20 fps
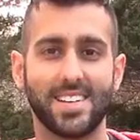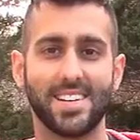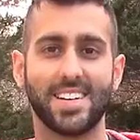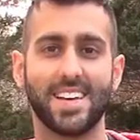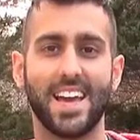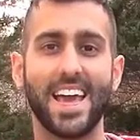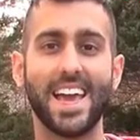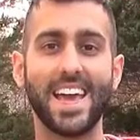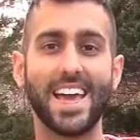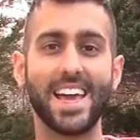
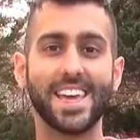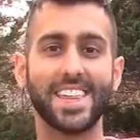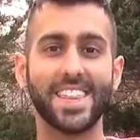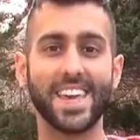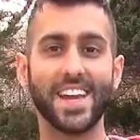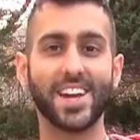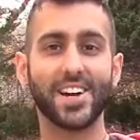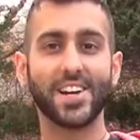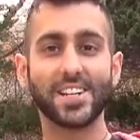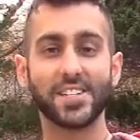Hey
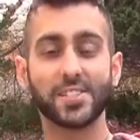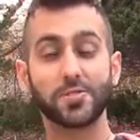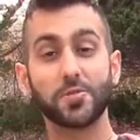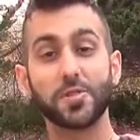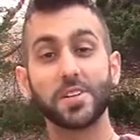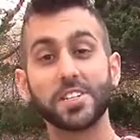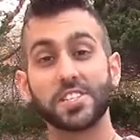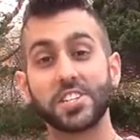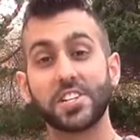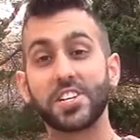there, I just
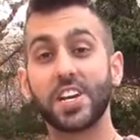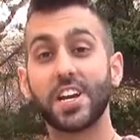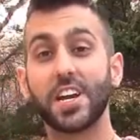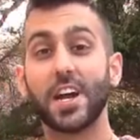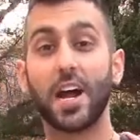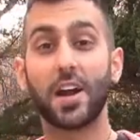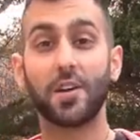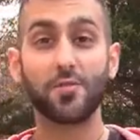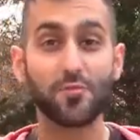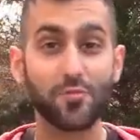wanted to share
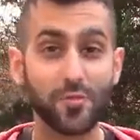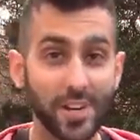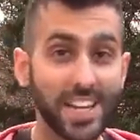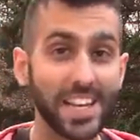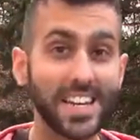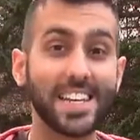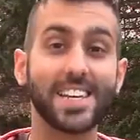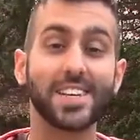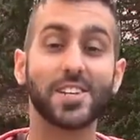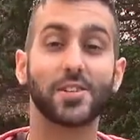a
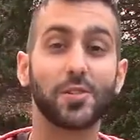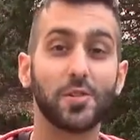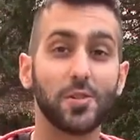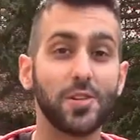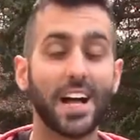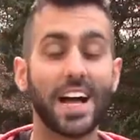really cool